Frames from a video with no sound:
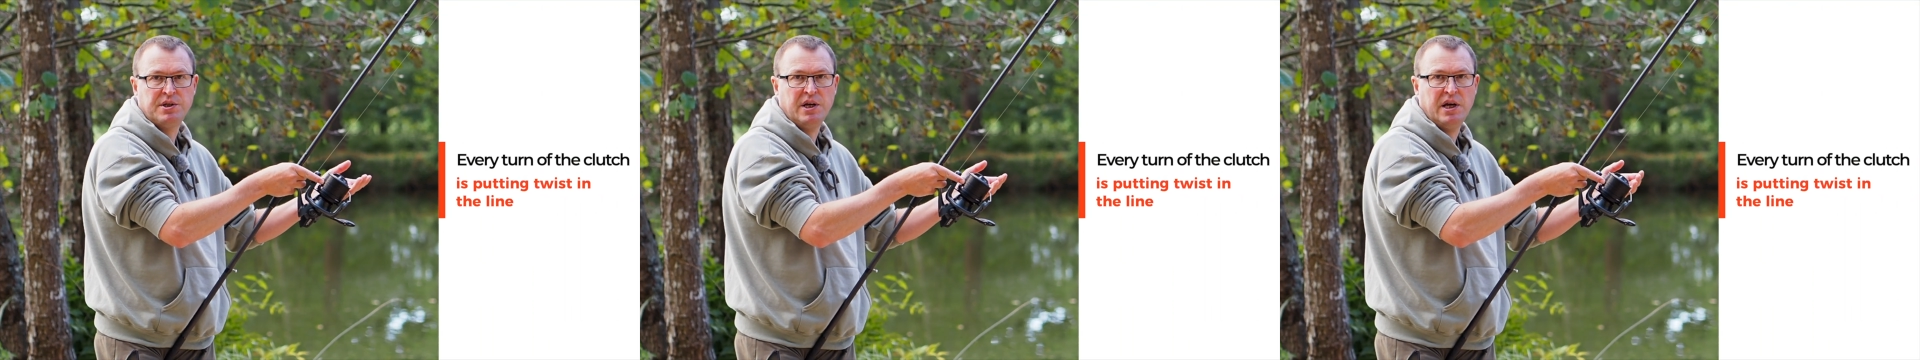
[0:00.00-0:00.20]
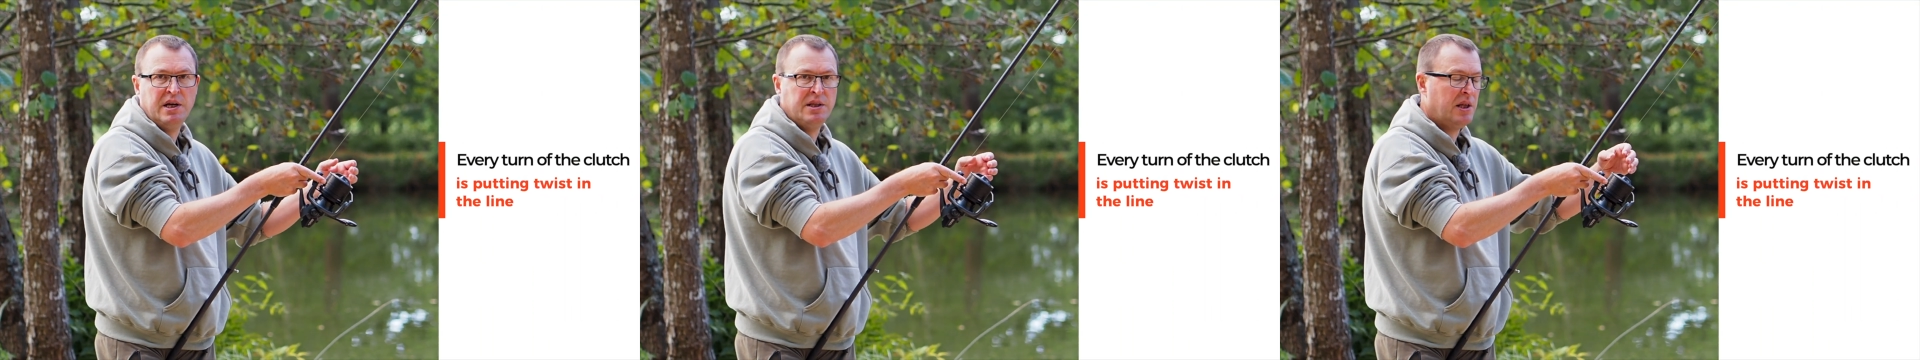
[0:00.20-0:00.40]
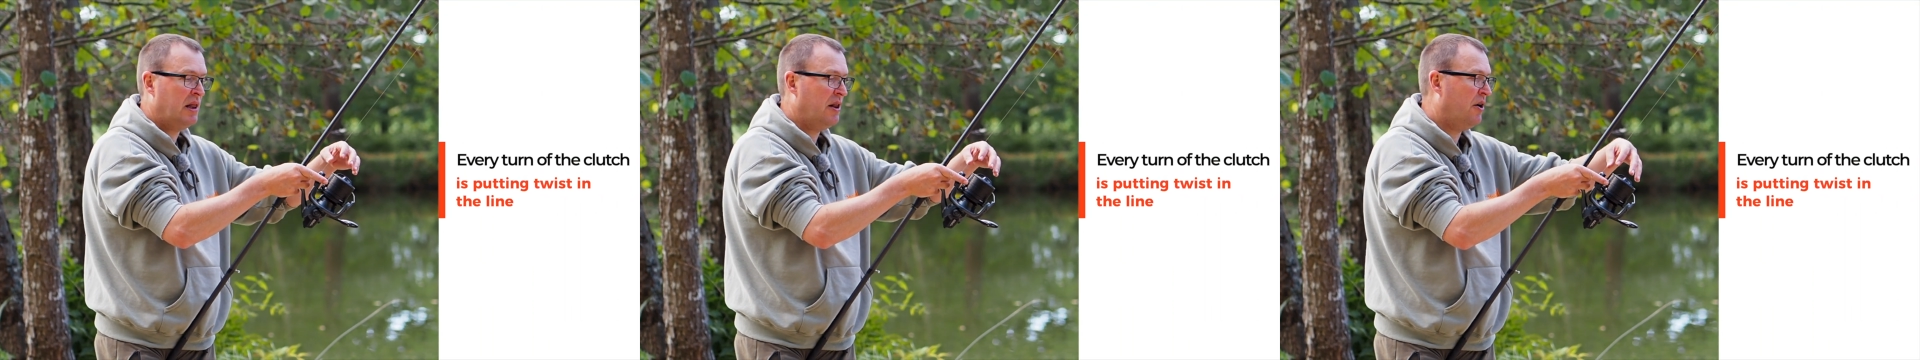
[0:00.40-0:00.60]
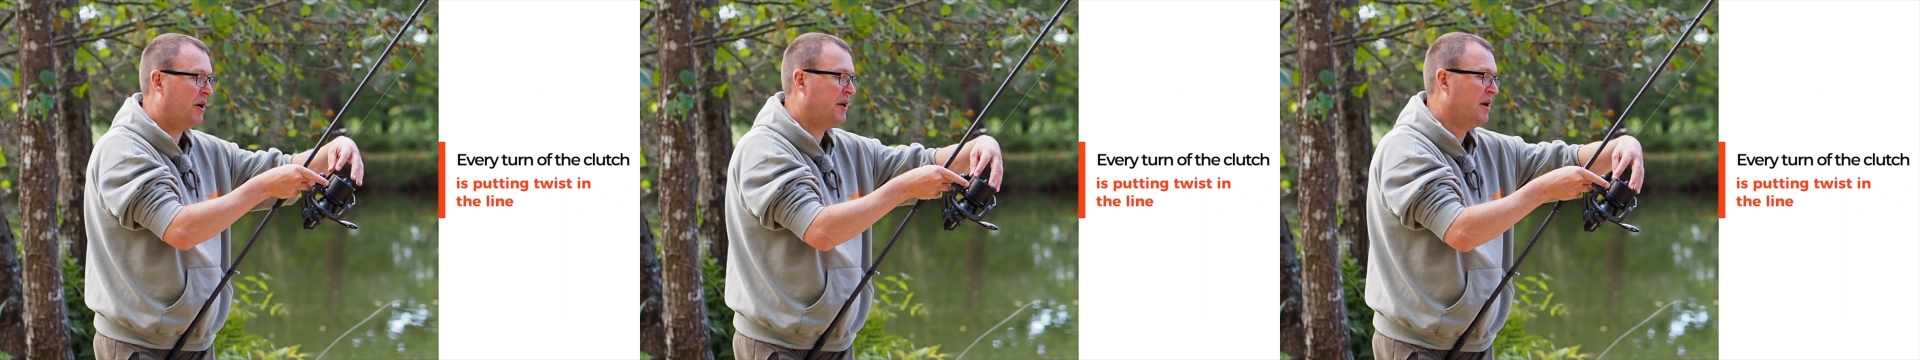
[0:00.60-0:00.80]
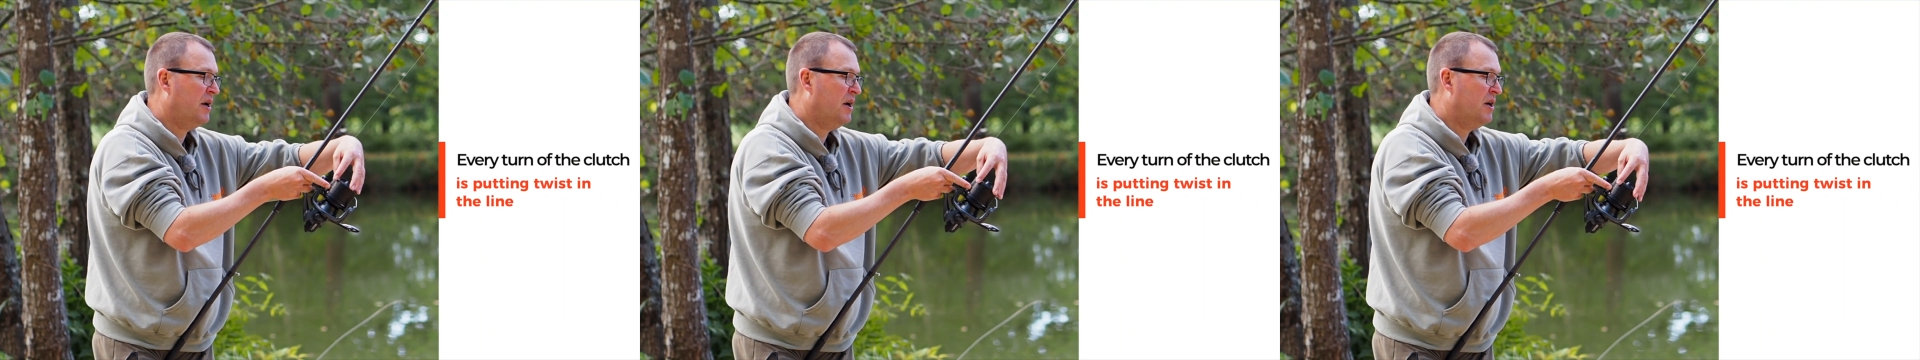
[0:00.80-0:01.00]
in the line.
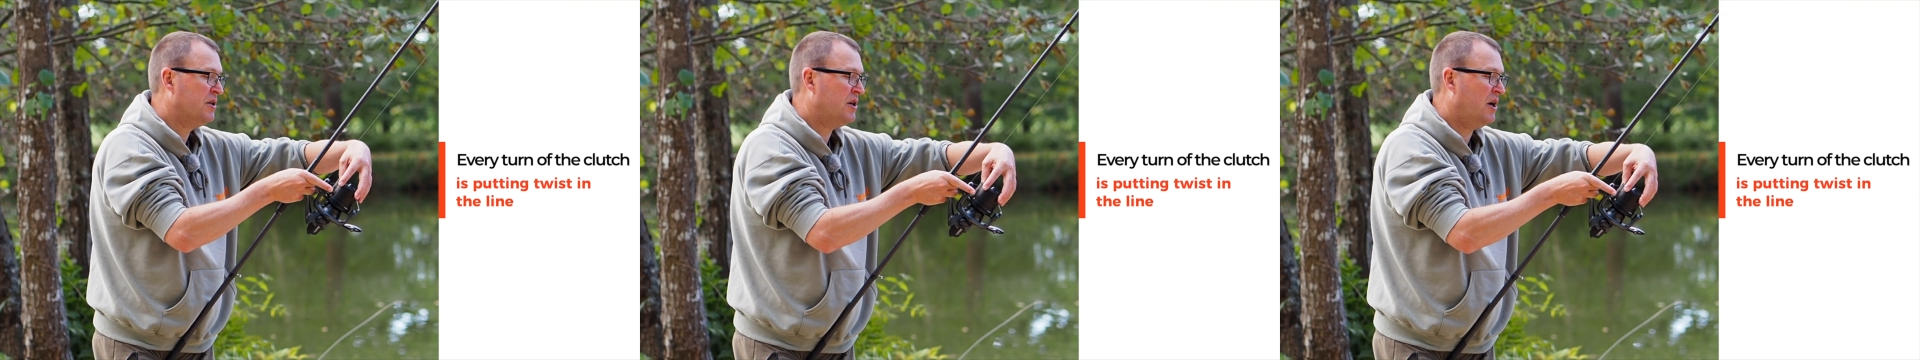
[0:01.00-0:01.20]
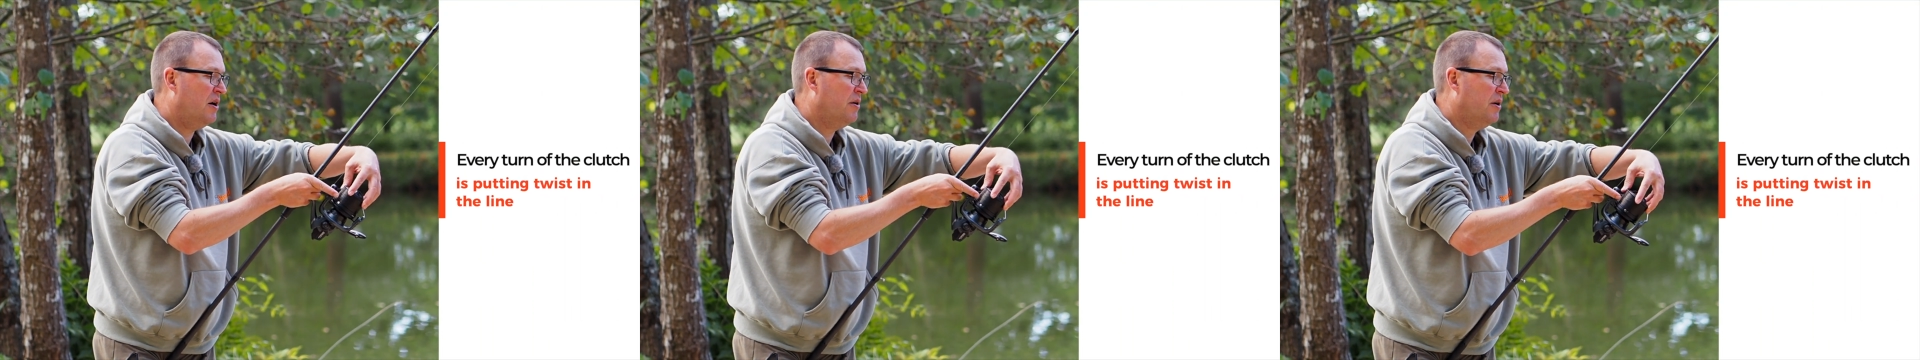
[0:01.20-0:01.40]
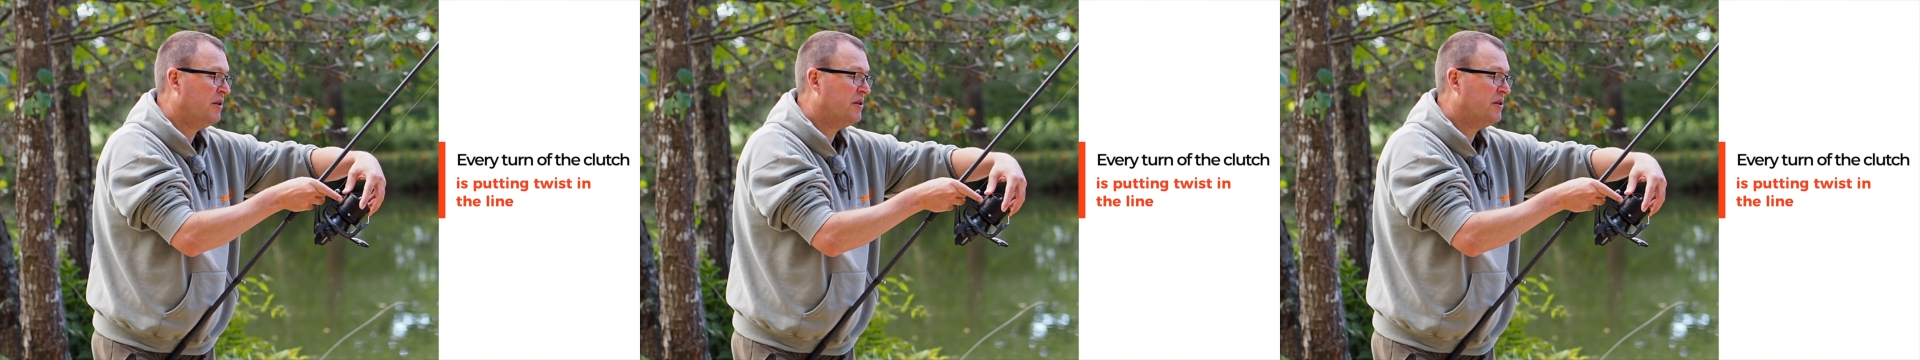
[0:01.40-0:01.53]
So